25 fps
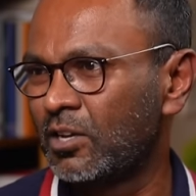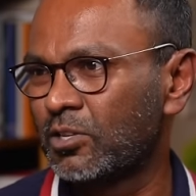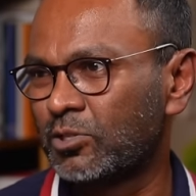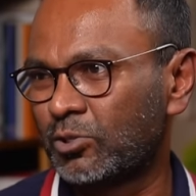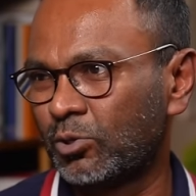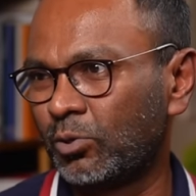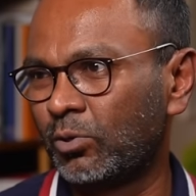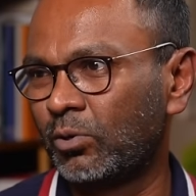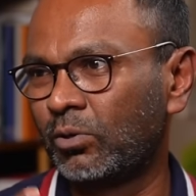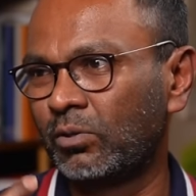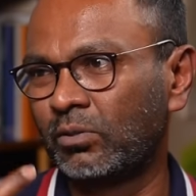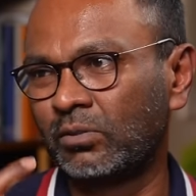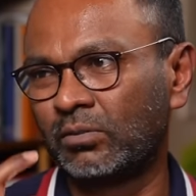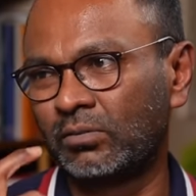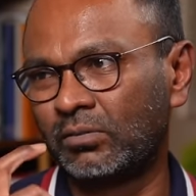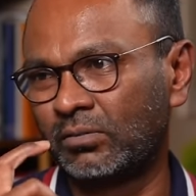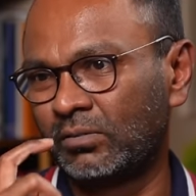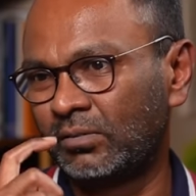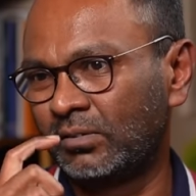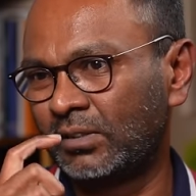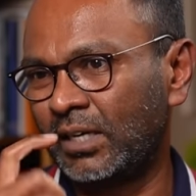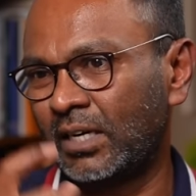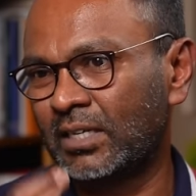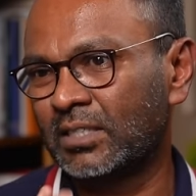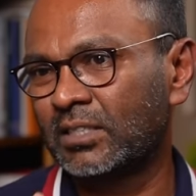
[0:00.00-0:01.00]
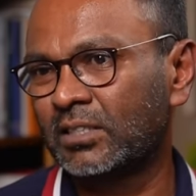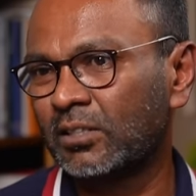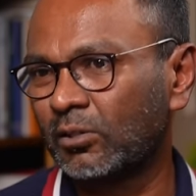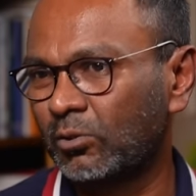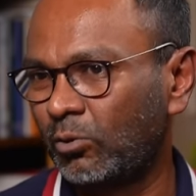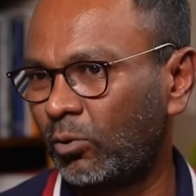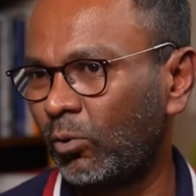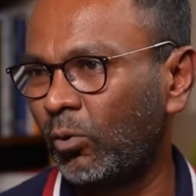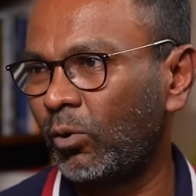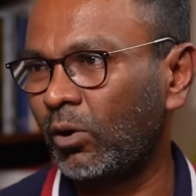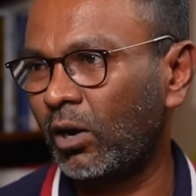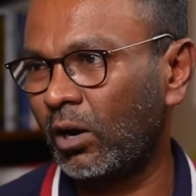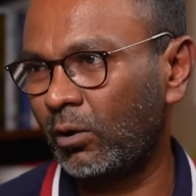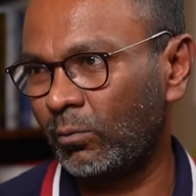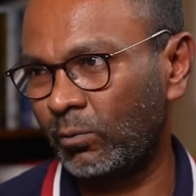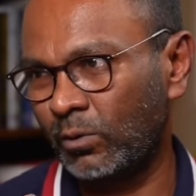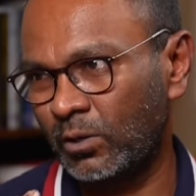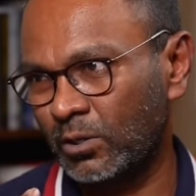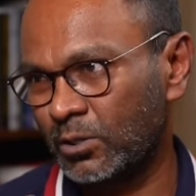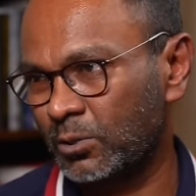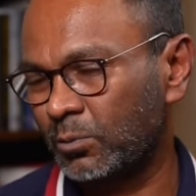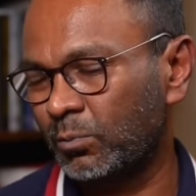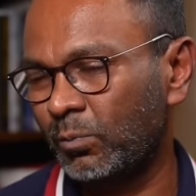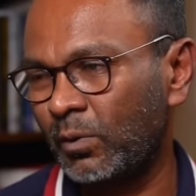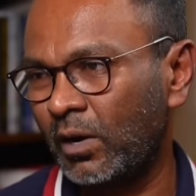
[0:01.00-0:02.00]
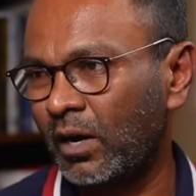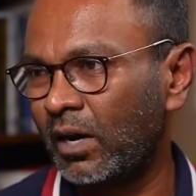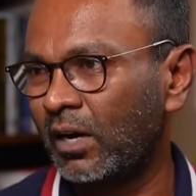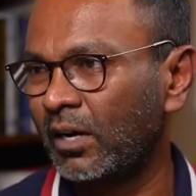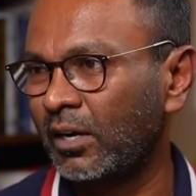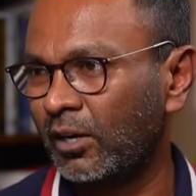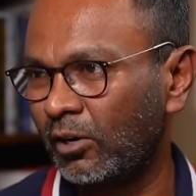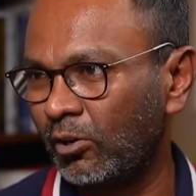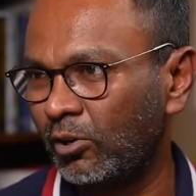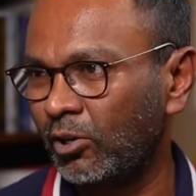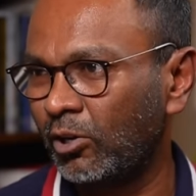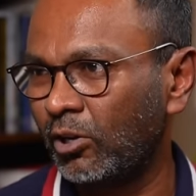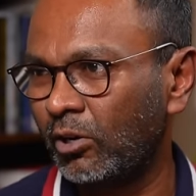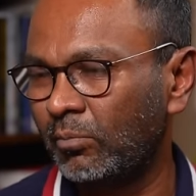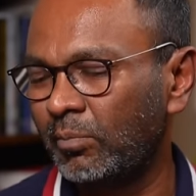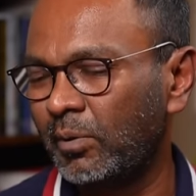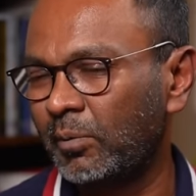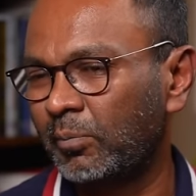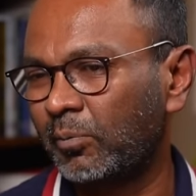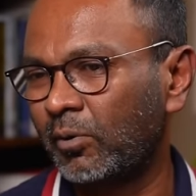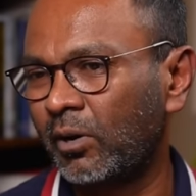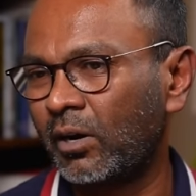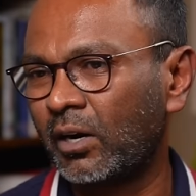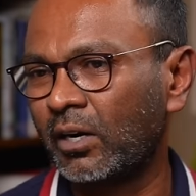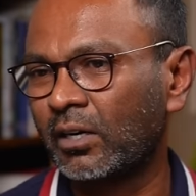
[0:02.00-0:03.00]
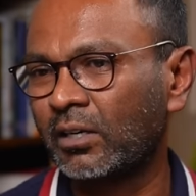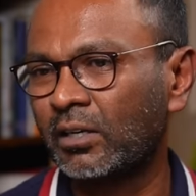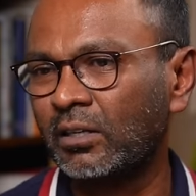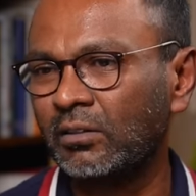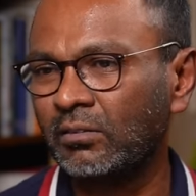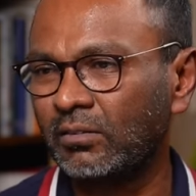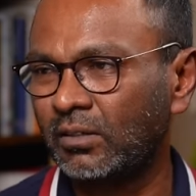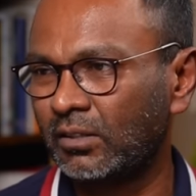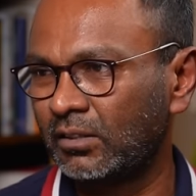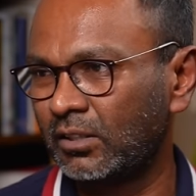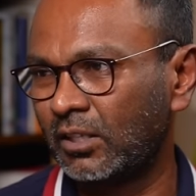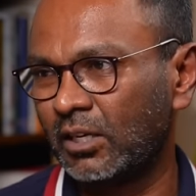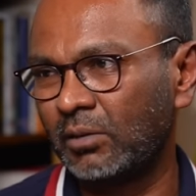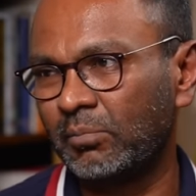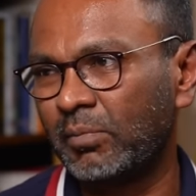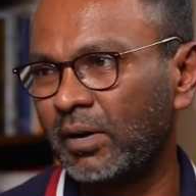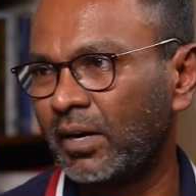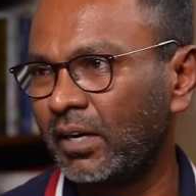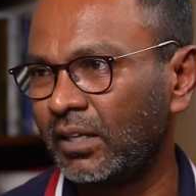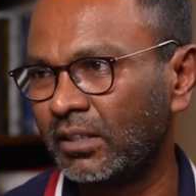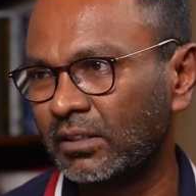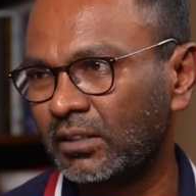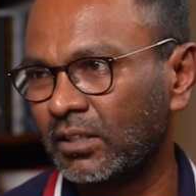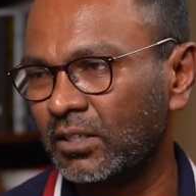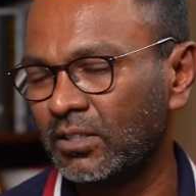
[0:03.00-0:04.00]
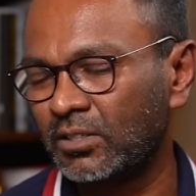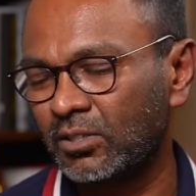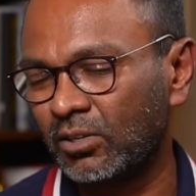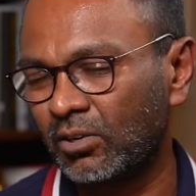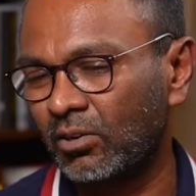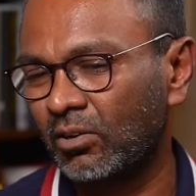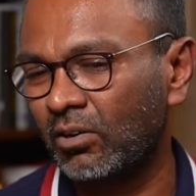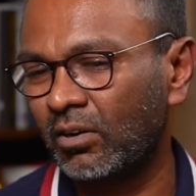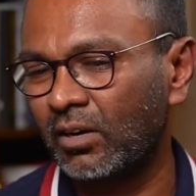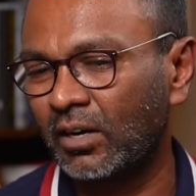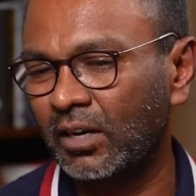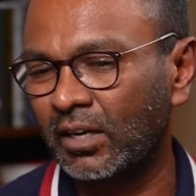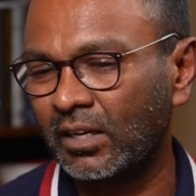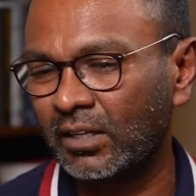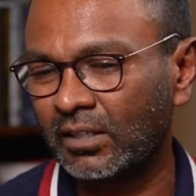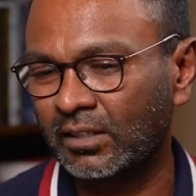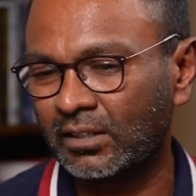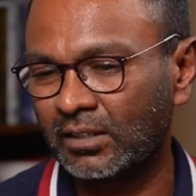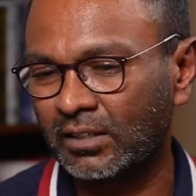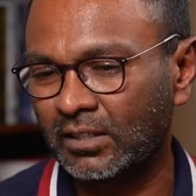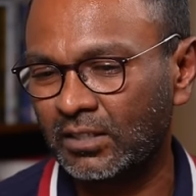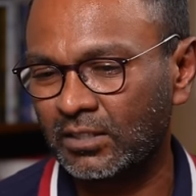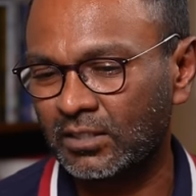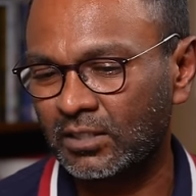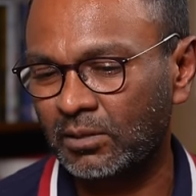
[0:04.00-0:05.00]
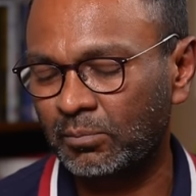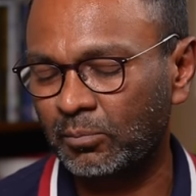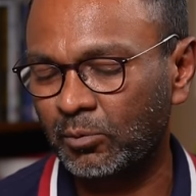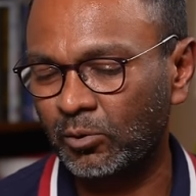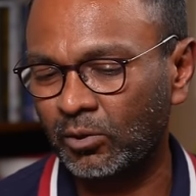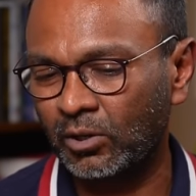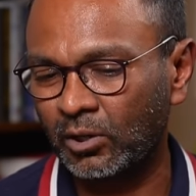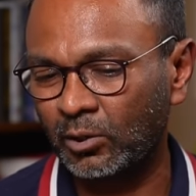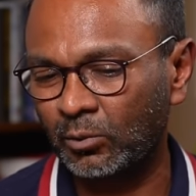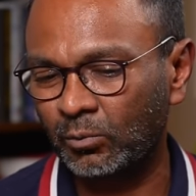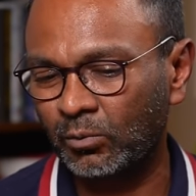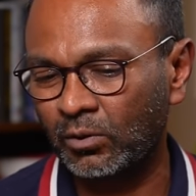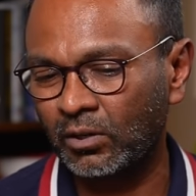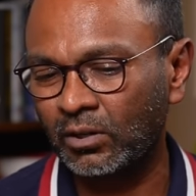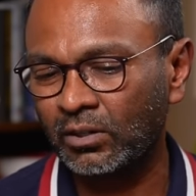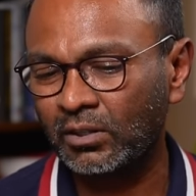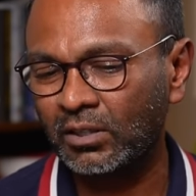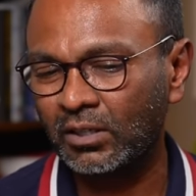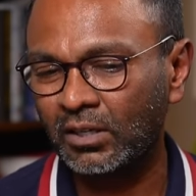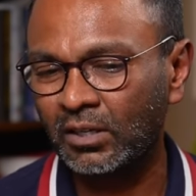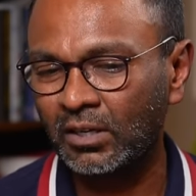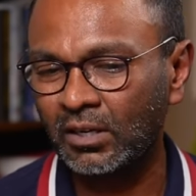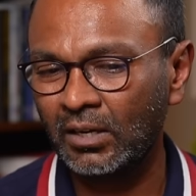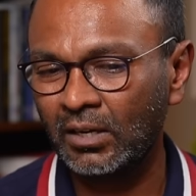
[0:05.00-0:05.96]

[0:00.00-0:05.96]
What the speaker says: So that's the core hours where, you know, you'll be productive and the remaining things are all like supportive work.